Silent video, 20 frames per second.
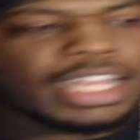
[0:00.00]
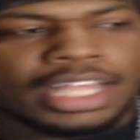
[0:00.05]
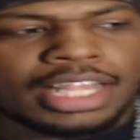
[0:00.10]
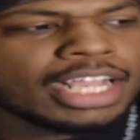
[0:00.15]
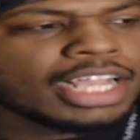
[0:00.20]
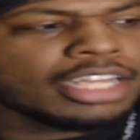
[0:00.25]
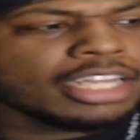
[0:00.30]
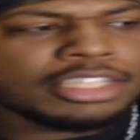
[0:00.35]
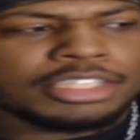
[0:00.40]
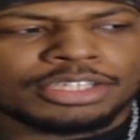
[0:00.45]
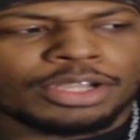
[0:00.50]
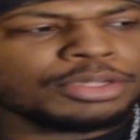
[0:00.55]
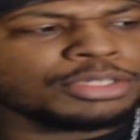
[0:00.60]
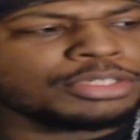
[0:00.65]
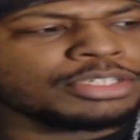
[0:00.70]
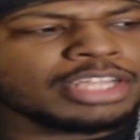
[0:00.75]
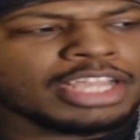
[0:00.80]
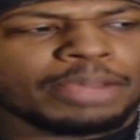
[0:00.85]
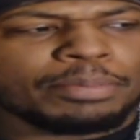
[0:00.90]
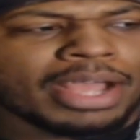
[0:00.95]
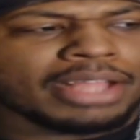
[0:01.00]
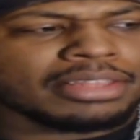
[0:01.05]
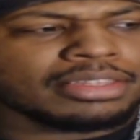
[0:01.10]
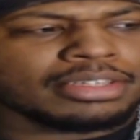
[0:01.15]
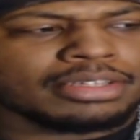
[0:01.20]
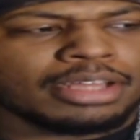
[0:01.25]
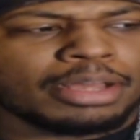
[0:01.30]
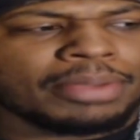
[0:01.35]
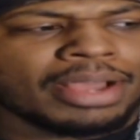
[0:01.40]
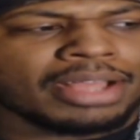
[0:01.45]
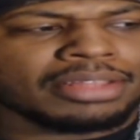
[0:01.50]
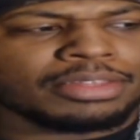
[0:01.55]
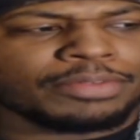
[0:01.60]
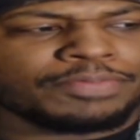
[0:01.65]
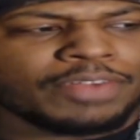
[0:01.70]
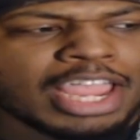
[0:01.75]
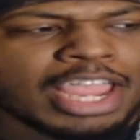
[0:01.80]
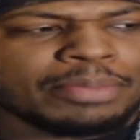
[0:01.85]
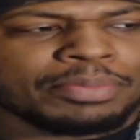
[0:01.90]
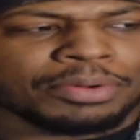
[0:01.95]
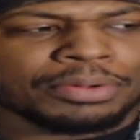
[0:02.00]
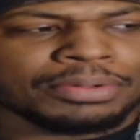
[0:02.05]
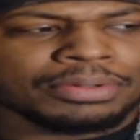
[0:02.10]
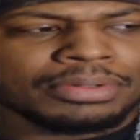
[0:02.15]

I showed you about the Fable.